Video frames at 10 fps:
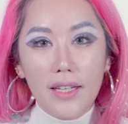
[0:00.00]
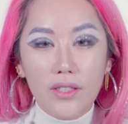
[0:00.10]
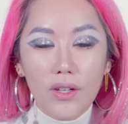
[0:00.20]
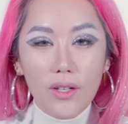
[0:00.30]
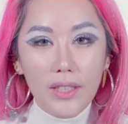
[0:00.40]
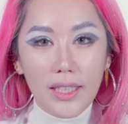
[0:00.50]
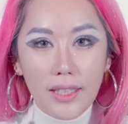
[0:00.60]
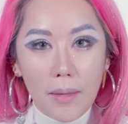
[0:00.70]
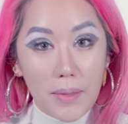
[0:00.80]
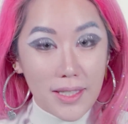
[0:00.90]
So next
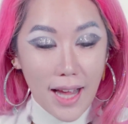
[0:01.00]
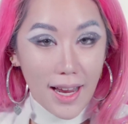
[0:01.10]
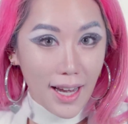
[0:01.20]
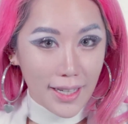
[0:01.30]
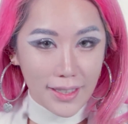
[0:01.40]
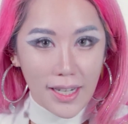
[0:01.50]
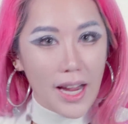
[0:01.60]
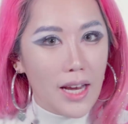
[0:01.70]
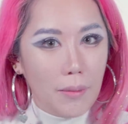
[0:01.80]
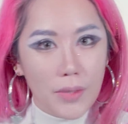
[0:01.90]
step is eyeliner,
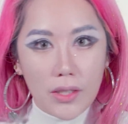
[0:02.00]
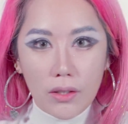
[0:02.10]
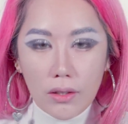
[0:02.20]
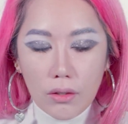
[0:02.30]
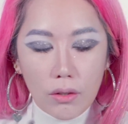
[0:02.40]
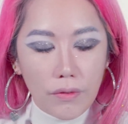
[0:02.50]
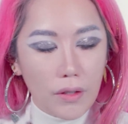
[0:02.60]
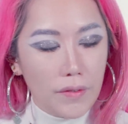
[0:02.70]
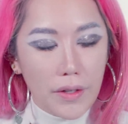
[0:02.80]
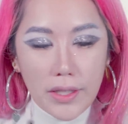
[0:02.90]
and I'm just gonna go for a
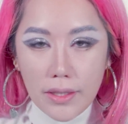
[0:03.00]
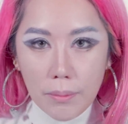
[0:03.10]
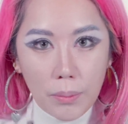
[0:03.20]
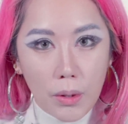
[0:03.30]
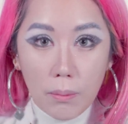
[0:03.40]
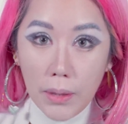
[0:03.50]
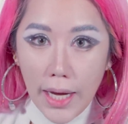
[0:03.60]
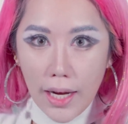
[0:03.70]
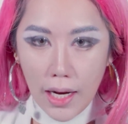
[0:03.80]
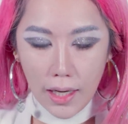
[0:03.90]
very simple
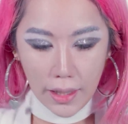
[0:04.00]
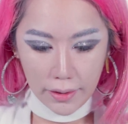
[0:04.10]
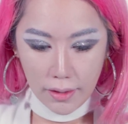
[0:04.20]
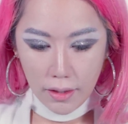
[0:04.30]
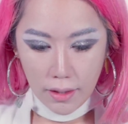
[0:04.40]
black eyeliner.